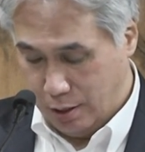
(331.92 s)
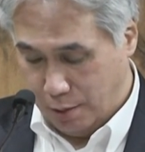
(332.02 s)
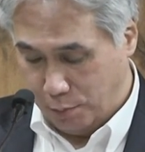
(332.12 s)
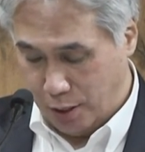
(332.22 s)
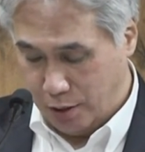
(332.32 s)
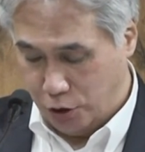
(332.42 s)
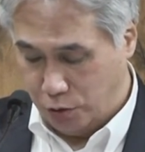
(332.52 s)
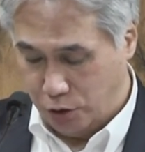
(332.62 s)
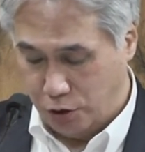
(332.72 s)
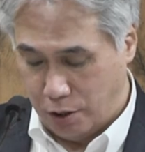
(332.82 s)
plans
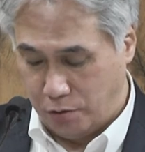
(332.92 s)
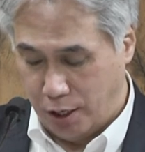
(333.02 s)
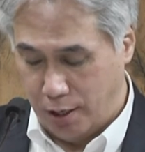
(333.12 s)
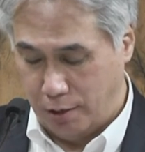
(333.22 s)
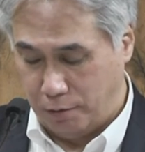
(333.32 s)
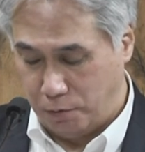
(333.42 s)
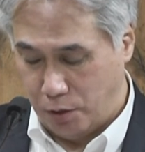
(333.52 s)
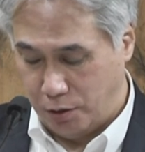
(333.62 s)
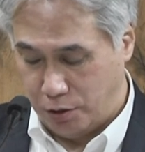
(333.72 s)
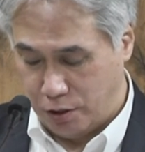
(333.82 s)
to start direct
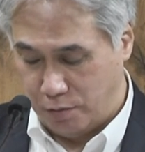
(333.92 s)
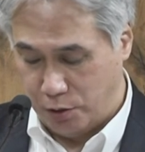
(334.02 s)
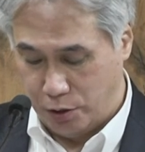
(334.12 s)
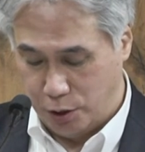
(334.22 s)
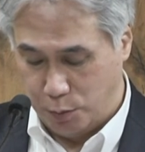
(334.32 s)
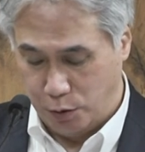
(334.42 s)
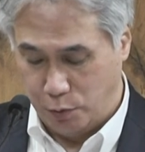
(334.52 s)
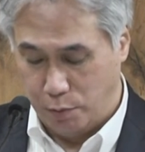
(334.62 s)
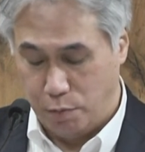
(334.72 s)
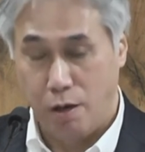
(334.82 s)
flight services
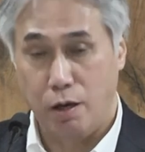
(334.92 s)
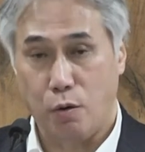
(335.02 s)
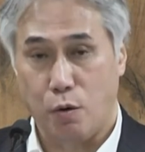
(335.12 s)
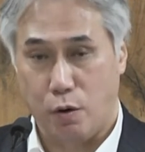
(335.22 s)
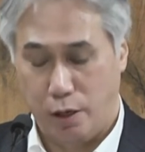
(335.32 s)
between Bangalore